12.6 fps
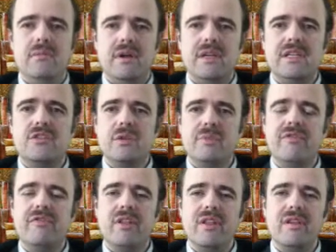needs to be
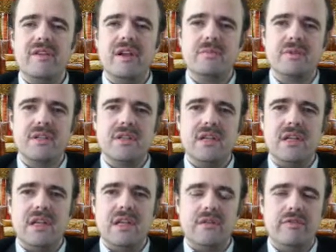further developed in
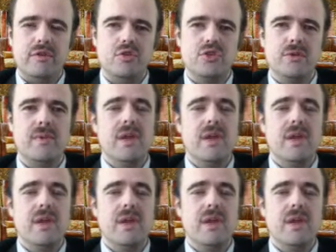the future.